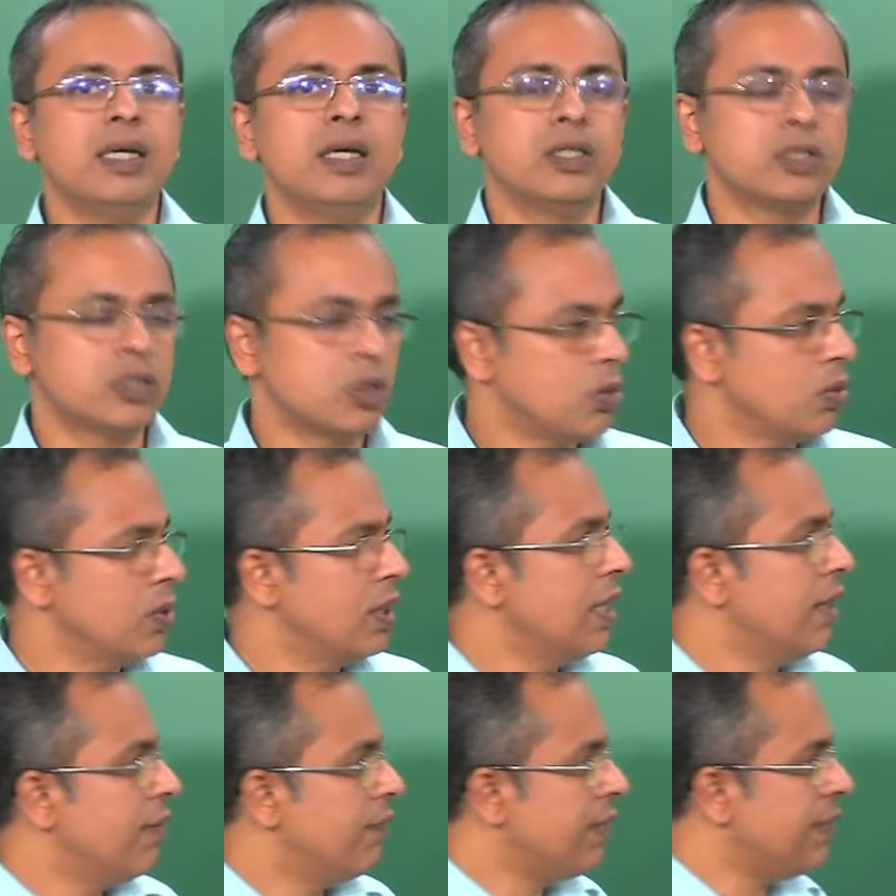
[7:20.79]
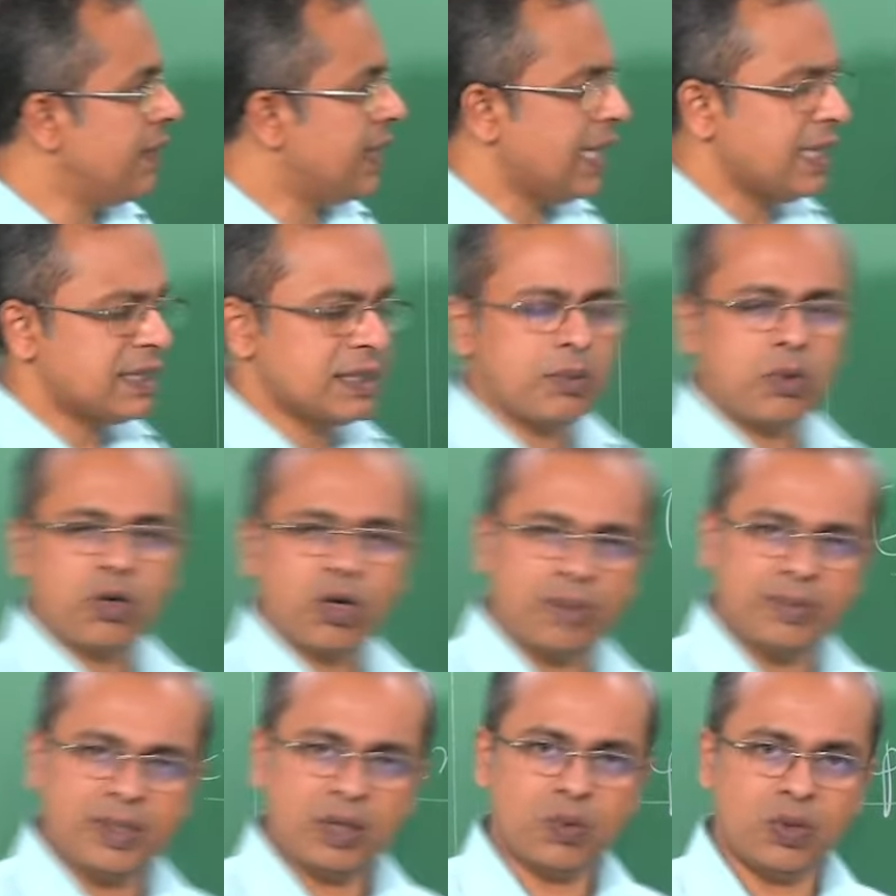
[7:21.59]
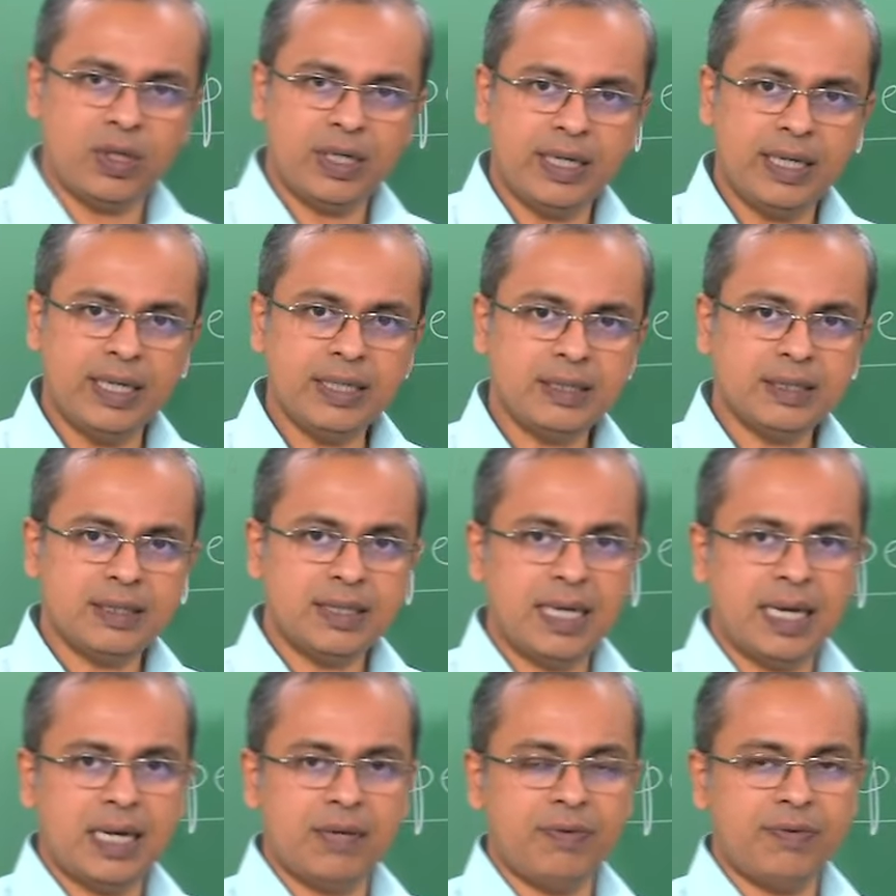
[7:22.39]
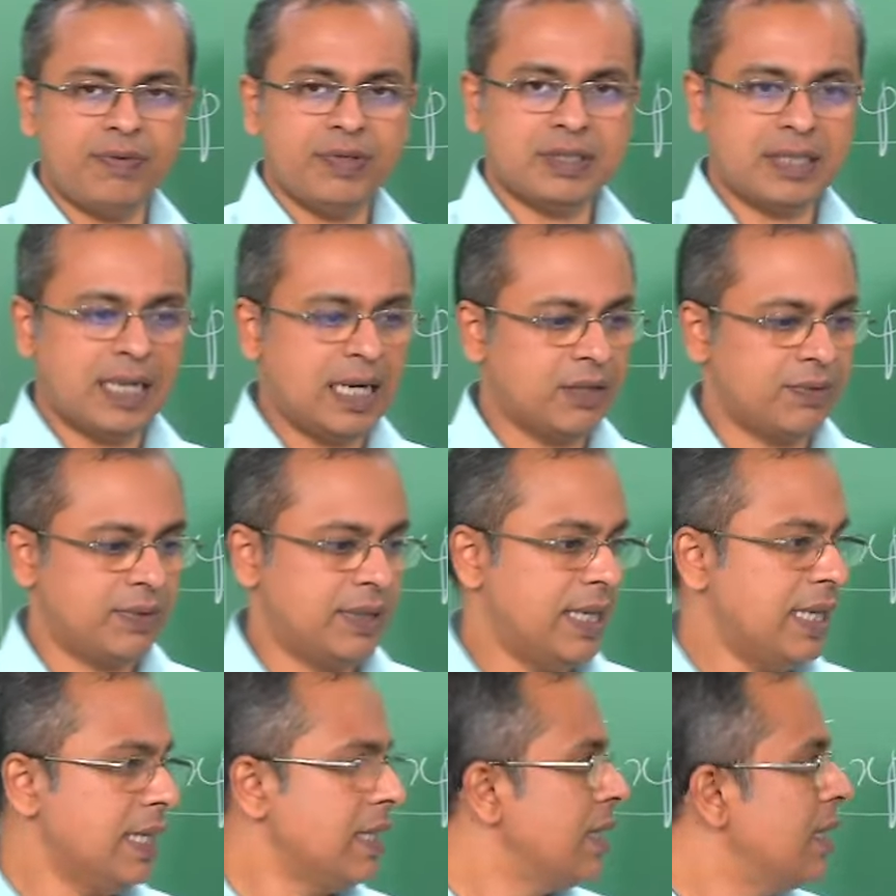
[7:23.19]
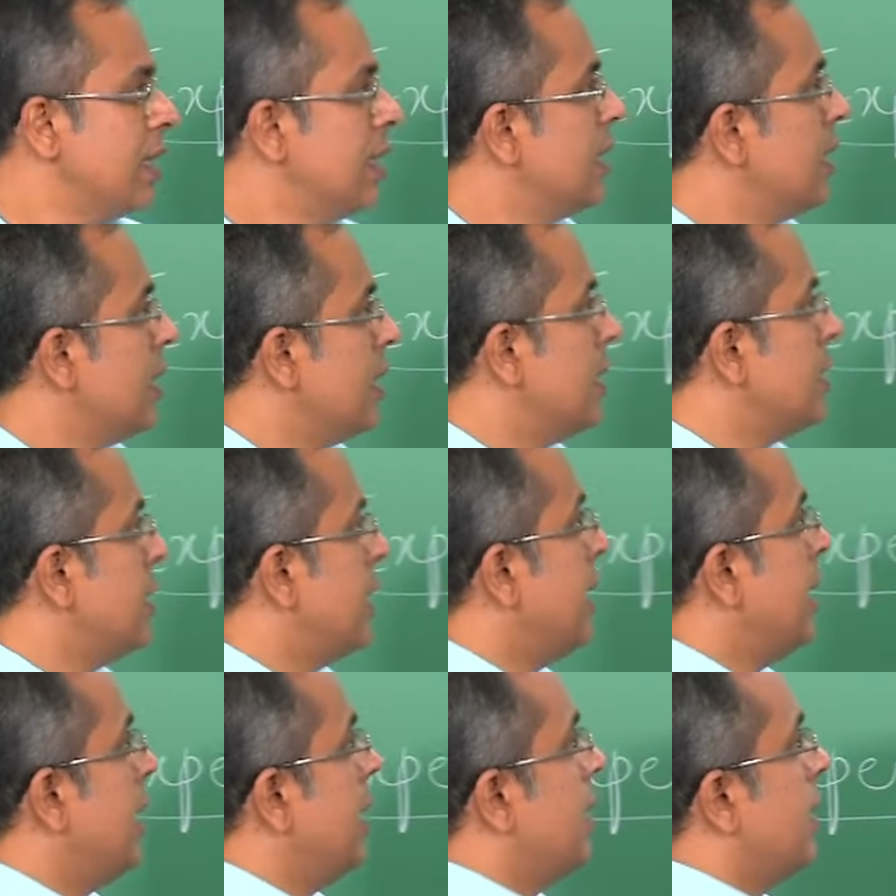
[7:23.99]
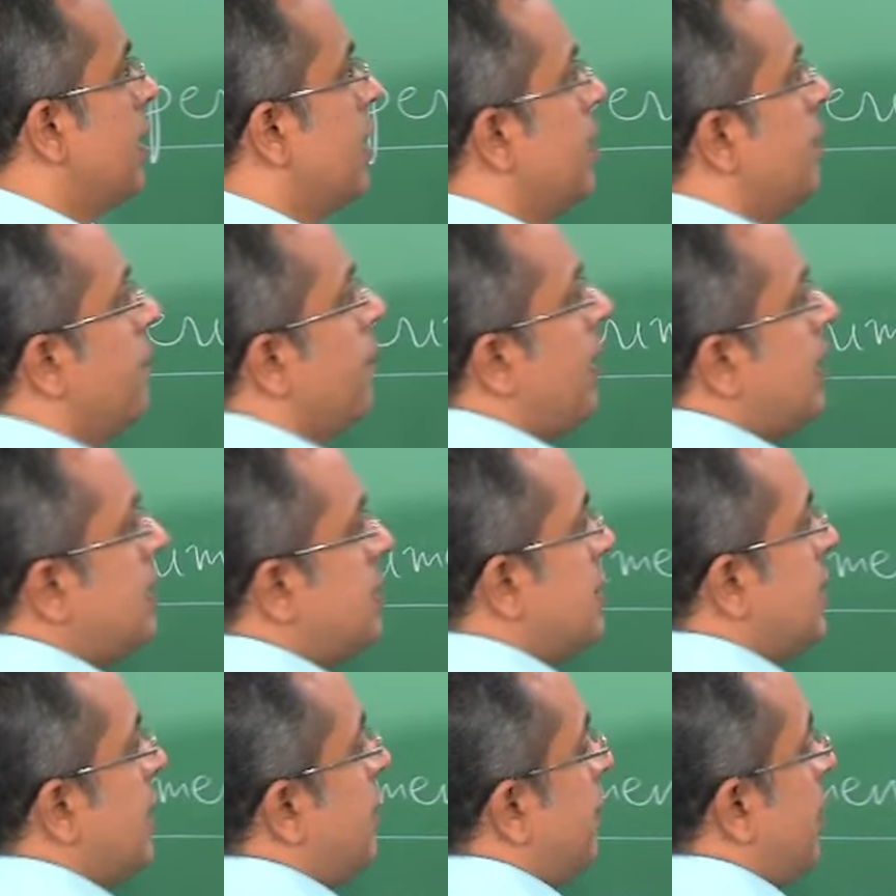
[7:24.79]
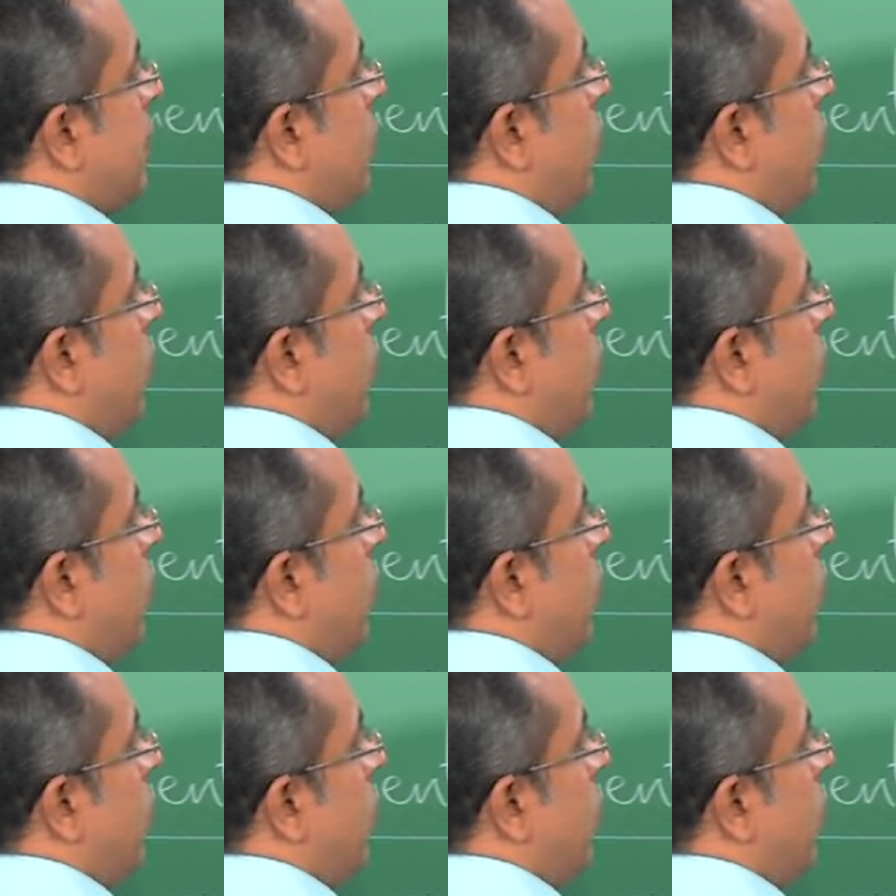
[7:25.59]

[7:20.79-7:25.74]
So, we will take some common quantities and we will start with that. The ones that we